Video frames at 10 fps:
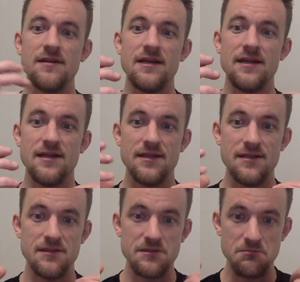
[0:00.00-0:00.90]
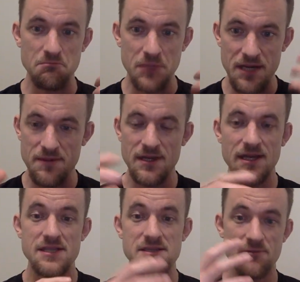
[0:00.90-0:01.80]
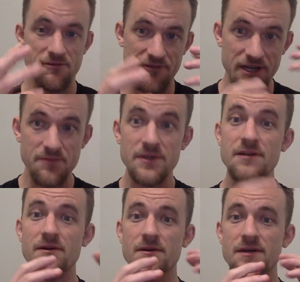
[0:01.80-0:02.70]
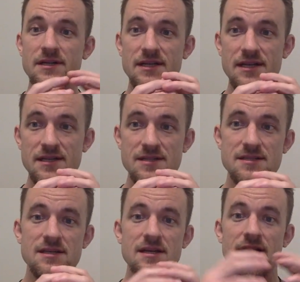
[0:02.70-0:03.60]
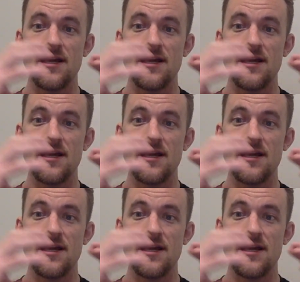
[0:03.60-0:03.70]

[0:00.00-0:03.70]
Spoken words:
and maybe it needs some refinement or it needs